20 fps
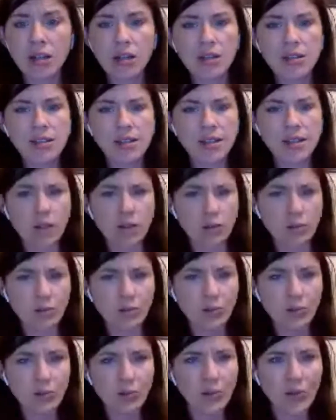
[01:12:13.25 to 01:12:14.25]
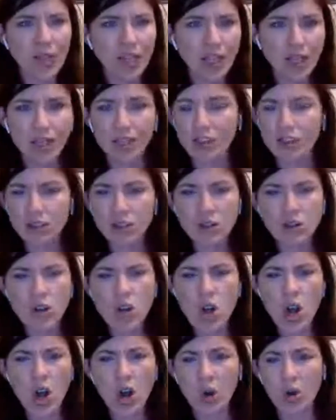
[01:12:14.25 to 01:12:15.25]
Dear me,
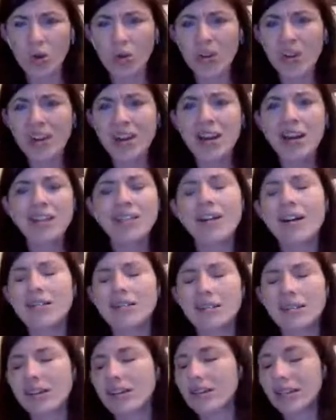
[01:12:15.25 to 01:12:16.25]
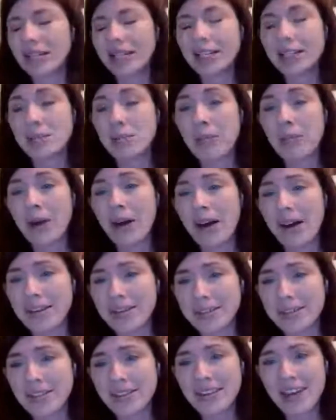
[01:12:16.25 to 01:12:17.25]
no, not nearly as bad as
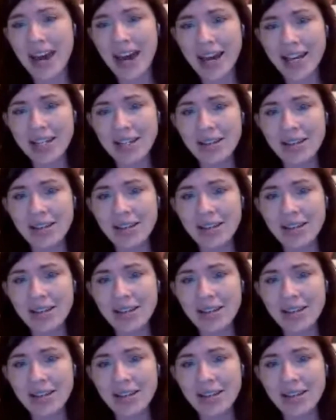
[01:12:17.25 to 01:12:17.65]
that.